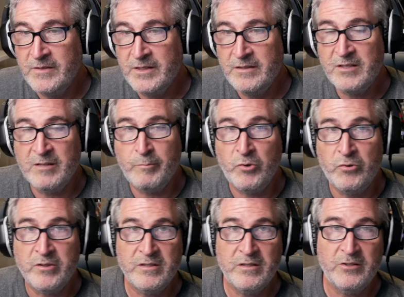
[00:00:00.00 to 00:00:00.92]

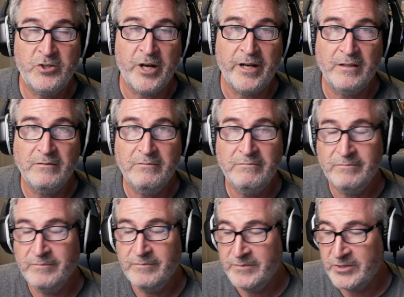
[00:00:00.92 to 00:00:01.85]
supports the channel.
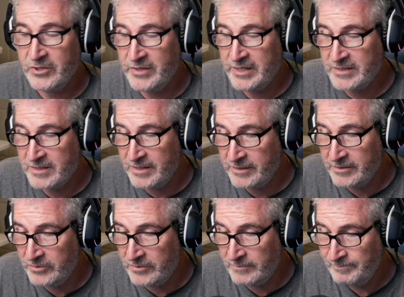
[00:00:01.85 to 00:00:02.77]
So that's kind of cool.